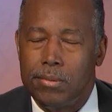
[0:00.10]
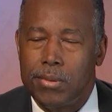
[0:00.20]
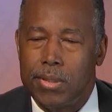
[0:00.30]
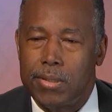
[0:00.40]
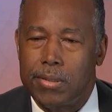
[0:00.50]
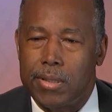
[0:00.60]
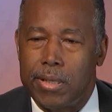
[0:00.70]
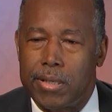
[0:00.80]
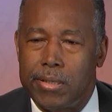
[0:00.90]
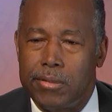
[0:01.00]
Well,
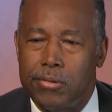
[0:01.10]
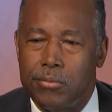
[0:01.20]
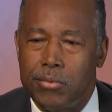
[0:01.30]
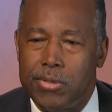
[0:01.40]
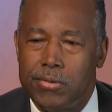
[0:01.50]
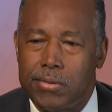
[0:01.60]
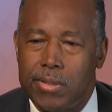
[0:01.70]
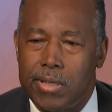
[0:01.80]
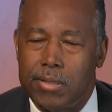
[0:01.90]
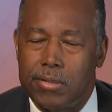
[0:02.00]
the reason
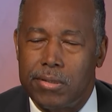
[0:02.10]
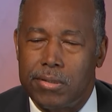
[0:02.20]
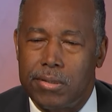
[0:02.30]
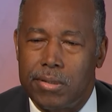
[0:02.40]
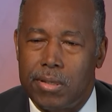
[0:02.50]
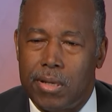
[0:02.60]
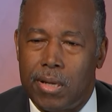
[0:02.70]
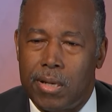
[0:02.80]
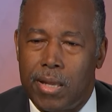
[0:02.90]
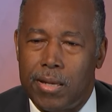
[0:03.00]
that
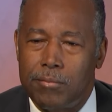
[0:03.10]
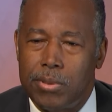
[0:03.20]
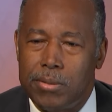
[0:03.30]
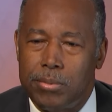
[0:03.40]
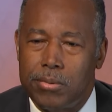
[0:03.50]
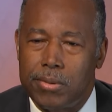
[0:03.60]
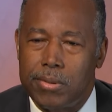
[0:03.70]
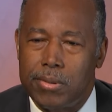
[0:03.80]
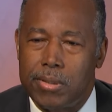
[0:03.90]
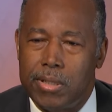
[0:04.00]
a lot of people
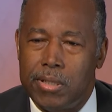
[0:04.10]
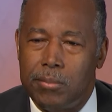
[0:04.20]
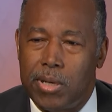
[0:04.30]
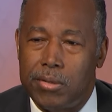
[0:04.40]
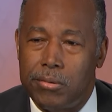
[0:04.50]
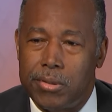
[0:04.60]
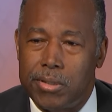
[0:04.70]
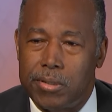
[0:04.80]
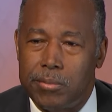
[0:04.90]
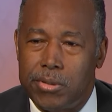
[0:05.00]
in the minority
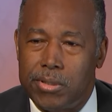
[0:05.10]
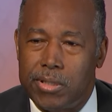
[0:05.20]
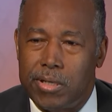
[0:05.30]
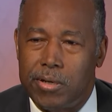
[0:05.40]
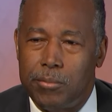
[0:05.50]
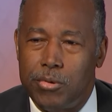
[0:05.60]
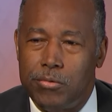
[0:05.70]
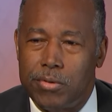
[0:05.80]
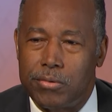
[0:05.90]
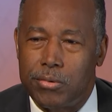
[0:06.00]
community are
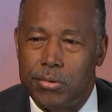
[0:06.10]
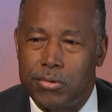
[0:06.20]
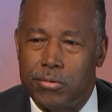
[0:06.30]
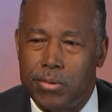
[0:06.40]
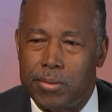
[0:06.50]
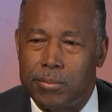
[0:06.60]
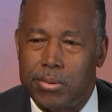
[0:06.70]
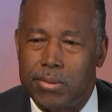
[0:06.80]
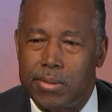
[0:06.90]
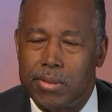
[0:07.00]
moving toward Trump
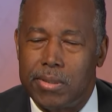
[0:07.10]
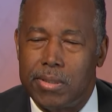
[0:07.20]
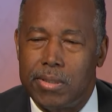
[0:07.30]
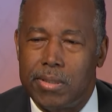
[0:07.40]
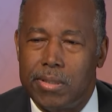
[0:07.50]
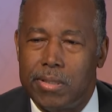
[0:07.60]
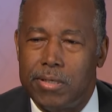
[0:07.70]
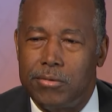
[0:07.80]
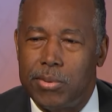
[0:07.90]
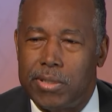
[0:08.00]

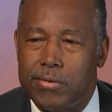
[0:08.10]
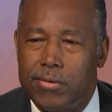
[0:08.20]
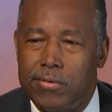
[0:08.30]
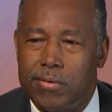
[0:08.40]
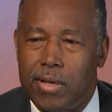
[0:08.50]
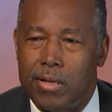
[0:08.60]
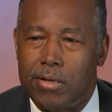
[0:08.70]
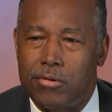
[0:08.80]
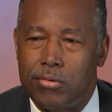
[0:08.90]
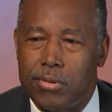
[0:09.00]
is because he's not
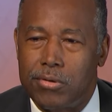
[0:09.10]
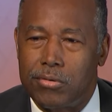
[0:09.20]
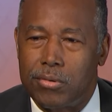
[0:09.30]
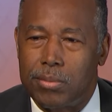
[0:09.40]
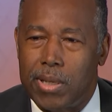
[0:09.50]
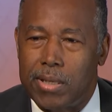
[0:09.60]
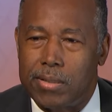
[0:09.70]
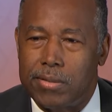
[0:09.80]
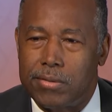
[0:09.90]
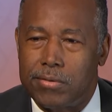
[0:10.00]
a traditional
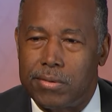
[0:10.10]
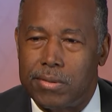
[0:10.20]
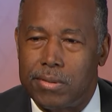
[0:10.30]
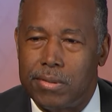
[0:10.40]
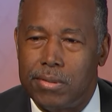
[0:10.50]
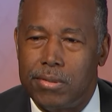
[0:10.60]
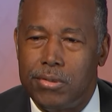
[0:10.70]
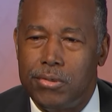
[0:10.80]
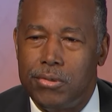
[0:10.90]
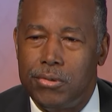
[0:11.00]
politician
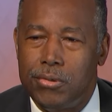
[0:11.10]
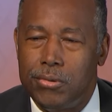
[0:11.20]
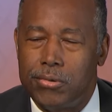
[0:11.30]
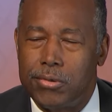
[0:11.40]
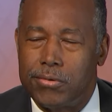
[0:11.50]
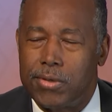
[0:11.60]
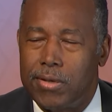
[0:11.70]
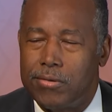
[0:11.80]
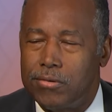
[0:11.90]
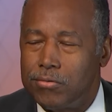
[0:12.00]
who just
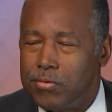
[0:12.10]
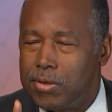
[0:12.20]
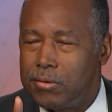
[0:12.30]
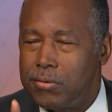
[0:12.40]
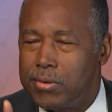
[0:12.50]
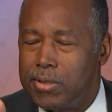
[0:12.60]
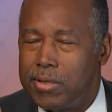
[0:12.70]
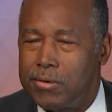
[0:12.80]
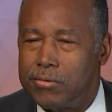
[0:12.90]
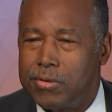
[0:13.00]
has his finger in the
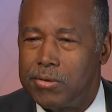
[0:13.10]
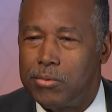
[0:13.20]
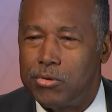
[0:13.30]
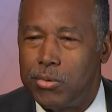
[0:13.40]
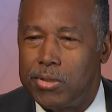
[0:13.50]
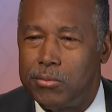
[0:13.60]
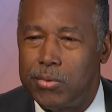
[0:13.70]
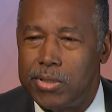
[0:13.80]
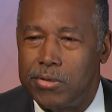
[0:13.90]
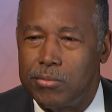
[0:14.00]
air seeing which way the
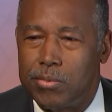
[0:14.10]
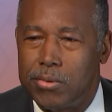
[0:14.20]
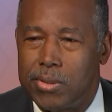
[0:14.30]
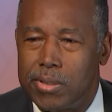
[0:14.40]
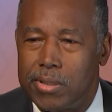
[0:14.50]
wind is blowing.